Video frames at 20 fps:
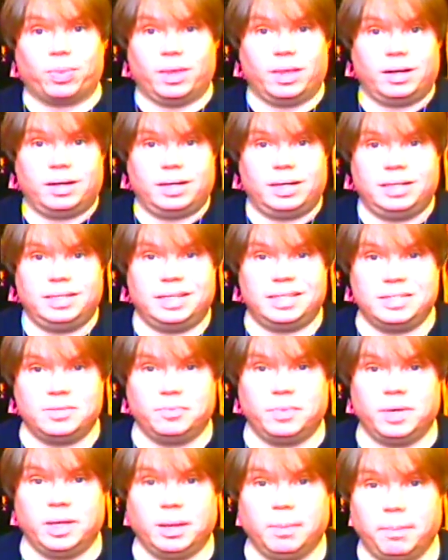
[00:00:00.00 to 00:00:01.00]
it
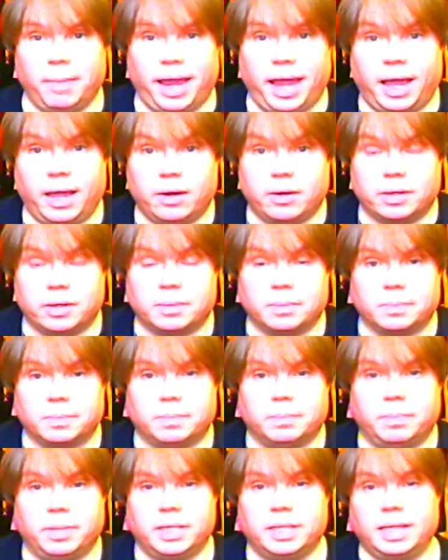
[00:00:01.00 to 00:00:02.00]
doesn't really matter.
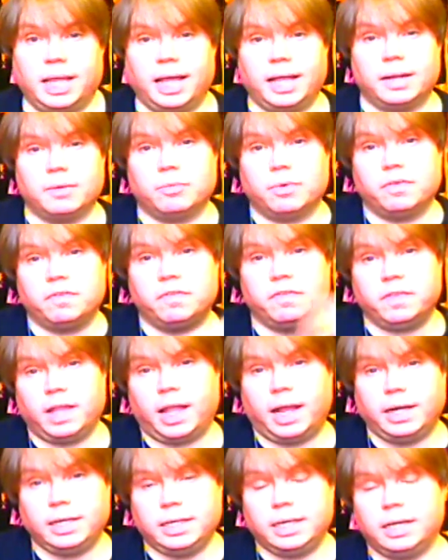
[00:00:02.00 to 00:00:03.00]
But that
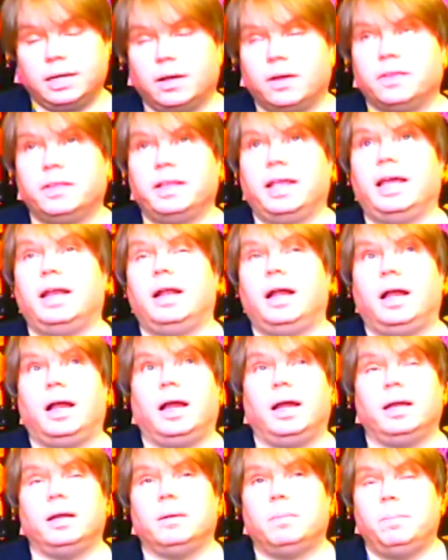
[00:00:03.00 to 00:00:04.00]
reflecting on that
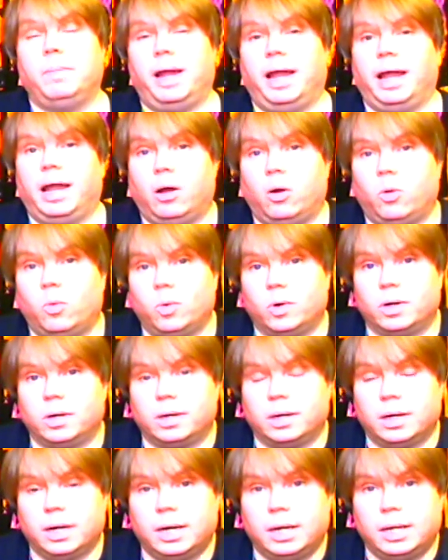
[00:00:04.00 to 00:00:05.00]
higher power
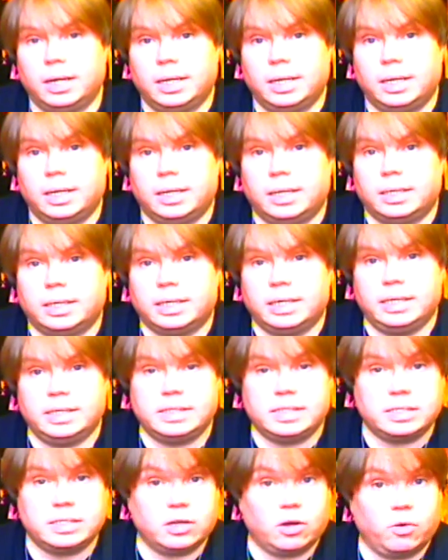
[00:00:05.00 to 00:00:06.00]

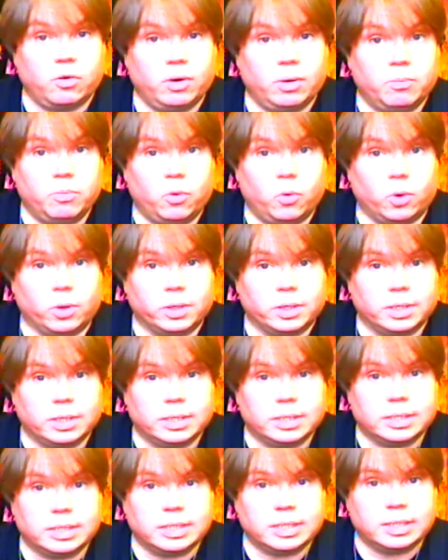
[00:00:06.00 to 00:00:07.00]
is so
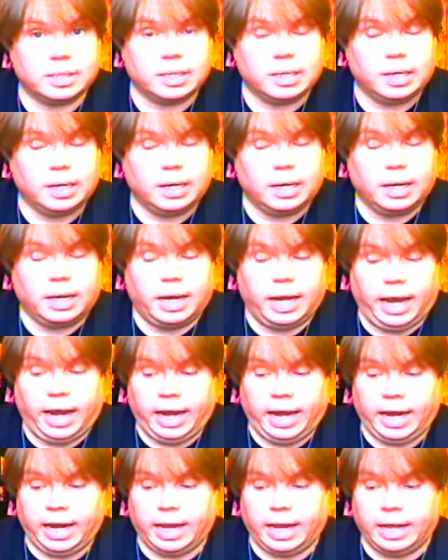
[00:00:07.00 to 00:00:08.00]
important.
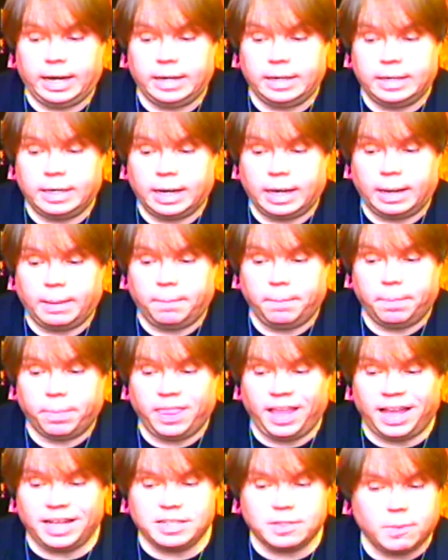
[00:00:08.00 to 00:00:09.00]
And
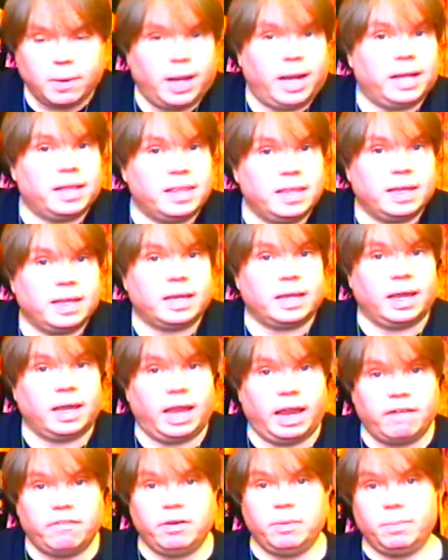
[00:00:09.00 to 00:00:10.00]
that's why I think
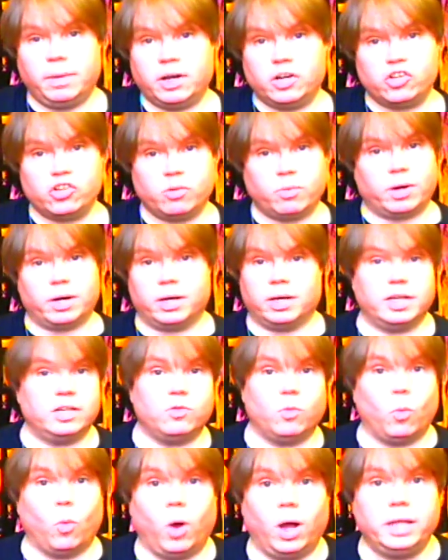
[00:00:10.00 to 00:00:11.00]
everybody should wear at
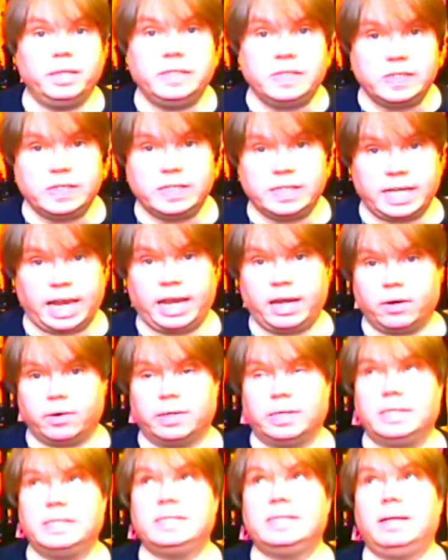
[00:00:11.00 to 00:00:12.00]
least one
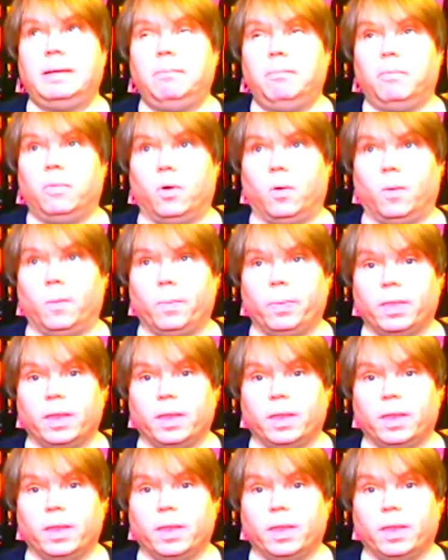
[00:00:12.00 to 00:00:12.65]
sacred symbol.